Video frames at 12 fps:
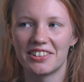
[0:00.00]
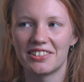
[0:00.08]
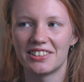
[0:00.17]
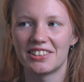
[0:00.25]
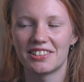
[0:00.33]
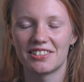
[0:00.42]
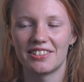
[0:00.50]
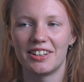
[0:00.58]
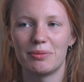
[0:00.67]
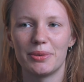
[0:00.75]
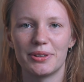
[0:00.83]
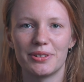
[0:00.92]
out, which is
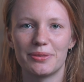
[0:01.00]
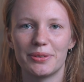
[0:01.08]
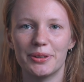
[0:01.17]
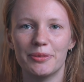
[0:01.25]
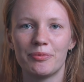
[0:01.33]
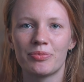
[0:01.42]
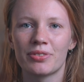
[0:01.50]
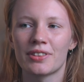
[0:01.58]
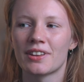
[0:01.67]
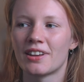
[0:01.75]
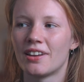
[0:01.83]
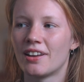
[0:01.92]
really beautiful.
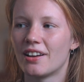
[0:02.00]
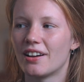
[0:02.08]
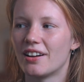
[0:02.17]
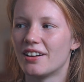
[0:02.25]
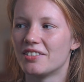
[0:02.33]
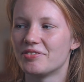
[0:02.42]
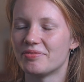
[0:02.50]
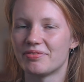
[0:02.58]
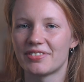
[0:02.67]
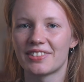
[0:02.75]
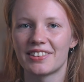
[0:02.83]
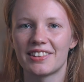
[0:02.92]

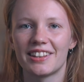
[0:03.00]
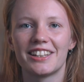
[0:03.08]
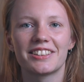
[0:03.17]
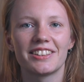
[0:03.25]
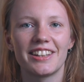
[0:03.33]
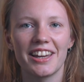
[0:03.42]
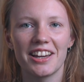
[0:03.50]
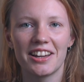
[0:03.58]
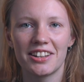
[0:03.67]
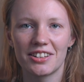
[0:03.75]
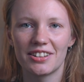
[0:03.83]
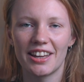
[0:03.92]

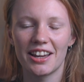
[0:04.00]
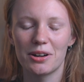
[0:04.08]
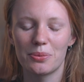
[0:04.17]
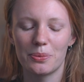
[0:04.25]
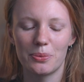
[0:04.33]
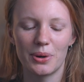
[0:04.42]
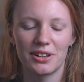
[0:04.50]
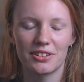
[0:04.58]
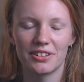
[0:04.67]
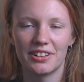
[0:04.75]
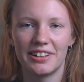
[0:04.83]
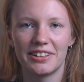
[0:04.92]
Today I went
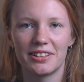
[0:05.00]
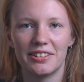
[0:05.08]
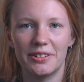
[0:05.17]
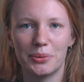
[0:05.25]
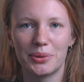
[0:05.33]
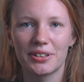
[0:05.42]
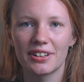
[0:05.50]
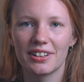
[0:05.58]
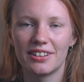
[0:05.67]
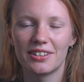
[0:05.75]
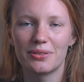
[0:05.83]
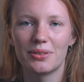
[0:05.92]
on a little walk
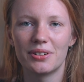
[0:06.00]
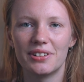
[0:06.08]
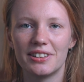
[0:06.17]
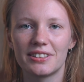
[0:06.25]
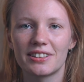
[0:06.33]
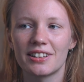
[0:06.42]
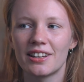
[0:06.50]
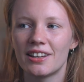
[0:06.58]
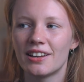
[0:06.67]
in the forest